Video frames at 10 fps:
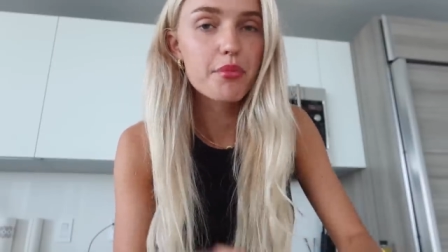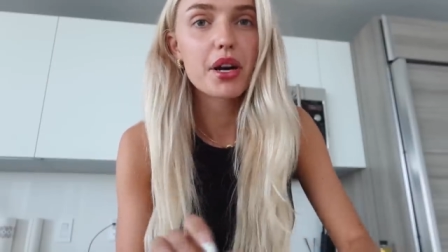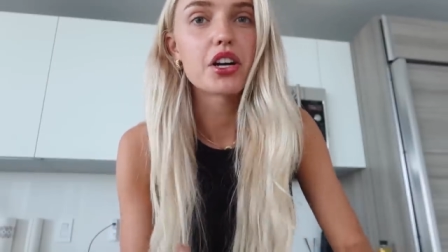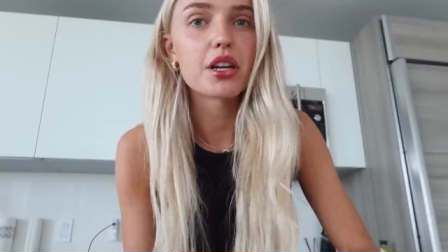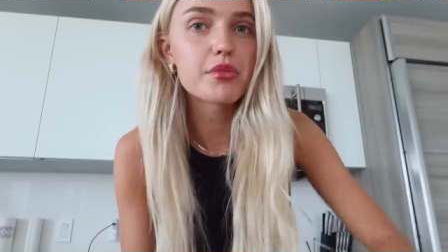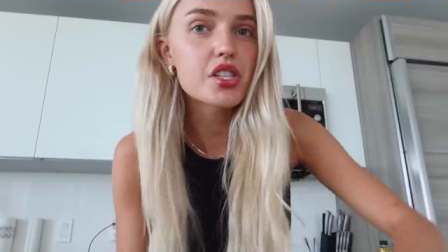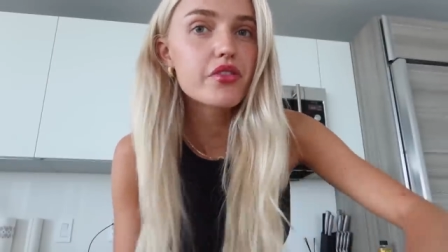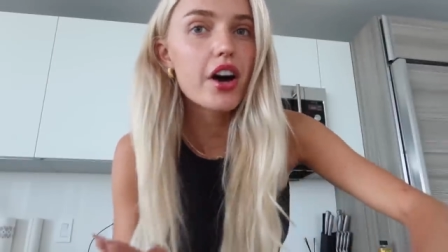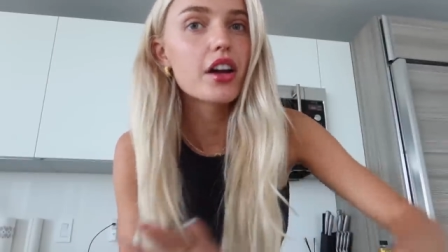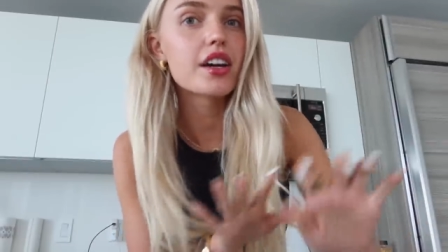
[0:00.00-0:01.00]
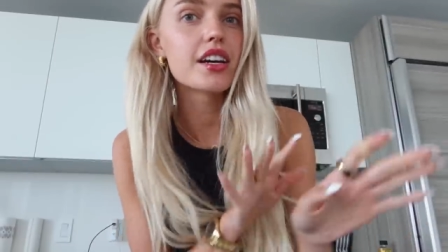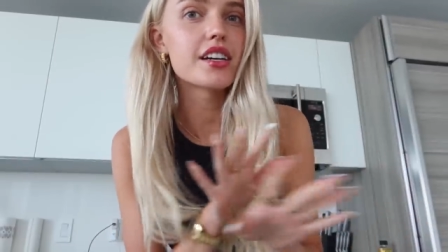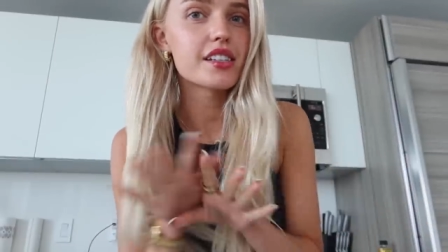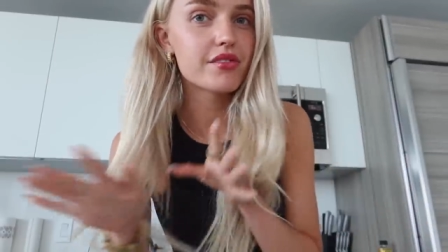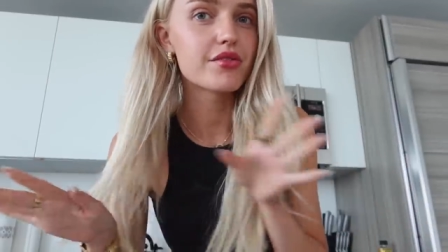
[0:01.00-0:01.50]
But her name's
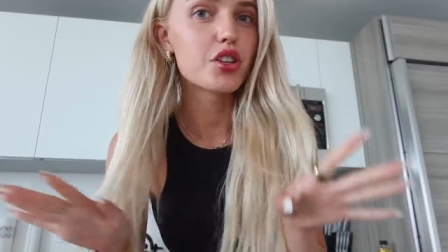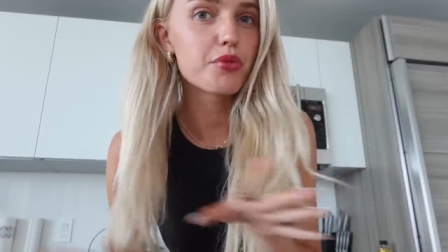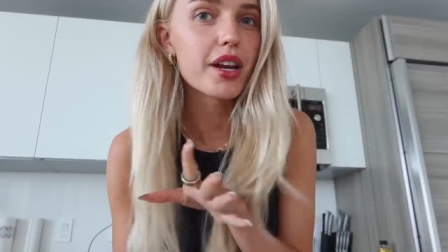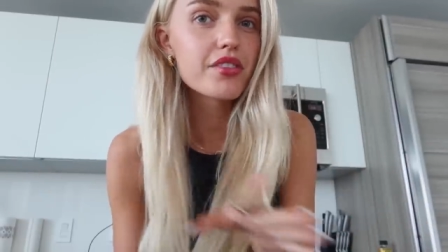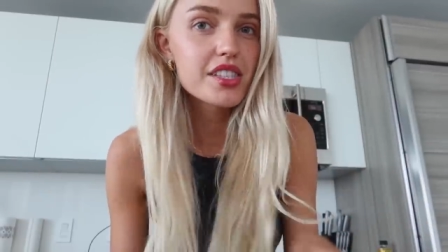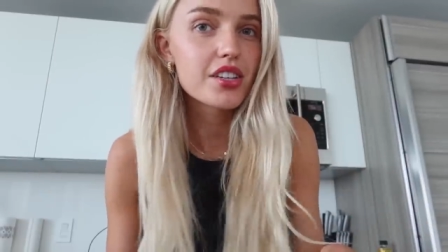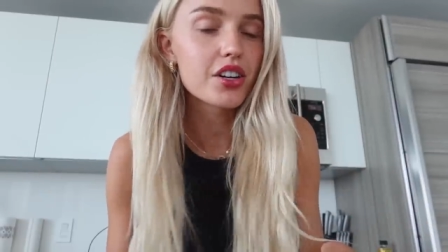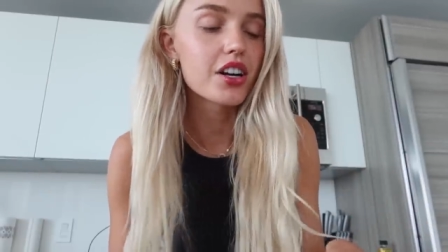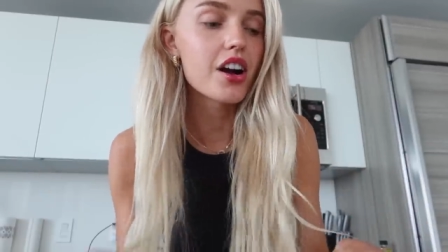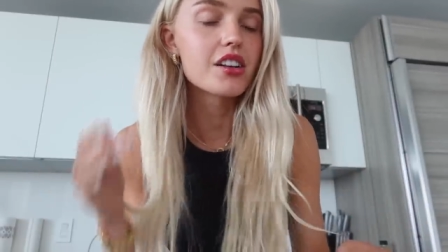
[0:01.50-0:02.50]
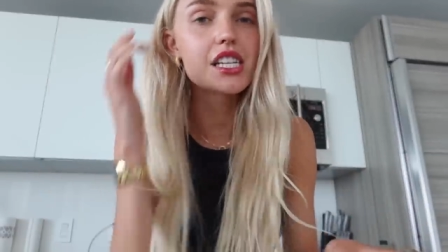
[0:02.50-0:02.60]
Silvana. You might have seen her on